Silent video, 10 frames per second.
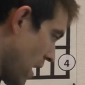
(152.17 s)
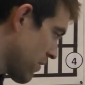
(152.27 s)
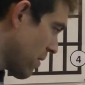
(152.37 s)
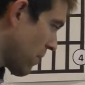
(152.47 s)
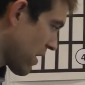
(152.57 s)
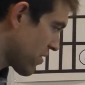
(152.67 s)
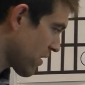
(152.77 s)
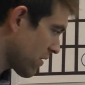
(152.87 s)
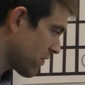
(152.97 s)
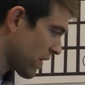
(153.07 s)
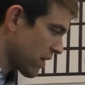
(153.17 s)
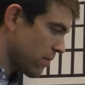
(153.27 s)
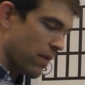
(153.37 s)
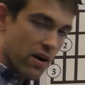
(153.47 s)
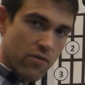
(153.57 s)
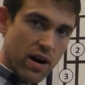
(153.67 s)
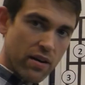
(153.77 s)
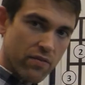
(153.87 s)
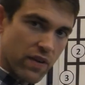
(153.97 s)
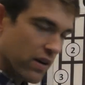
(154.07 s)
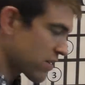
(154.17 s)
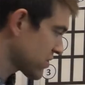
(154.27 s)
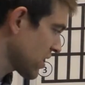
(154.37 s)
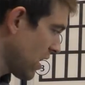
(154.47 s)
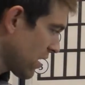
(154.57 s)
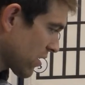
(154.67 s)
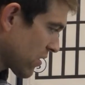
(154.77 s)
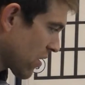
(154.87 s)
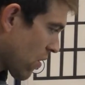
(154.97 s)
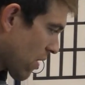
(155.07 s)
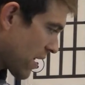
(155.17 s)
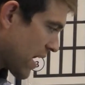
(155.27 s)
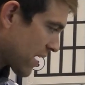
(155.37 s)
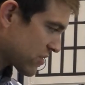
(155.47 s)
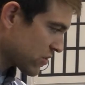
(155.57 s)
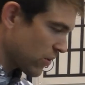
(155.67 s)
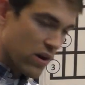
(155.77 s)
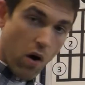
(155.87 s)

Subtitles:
And then my third finger, my ring finger's going to go right next to it,